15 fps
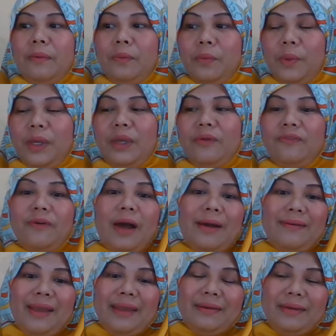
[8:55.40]
with
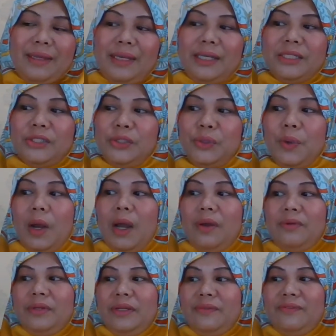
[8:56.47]
R&D
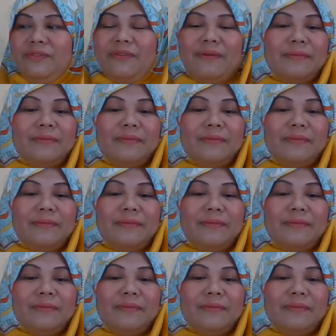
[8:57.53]
throughout the